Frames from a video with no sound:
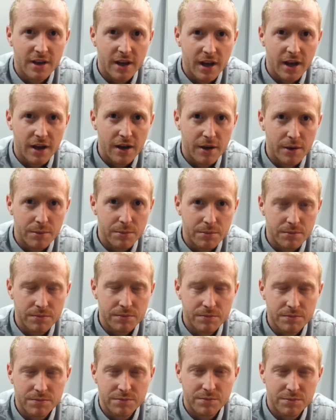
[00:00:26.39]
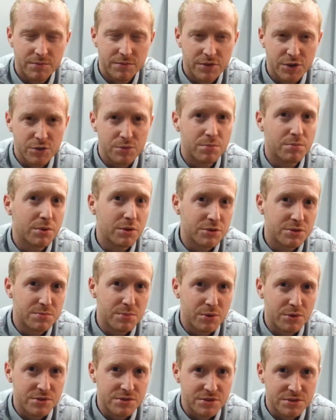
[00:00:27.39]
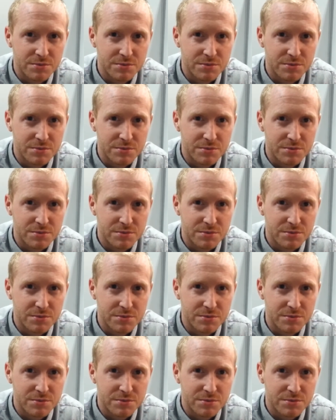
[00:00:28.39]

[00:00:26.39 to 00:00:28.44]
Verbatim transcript: Um, few plus points,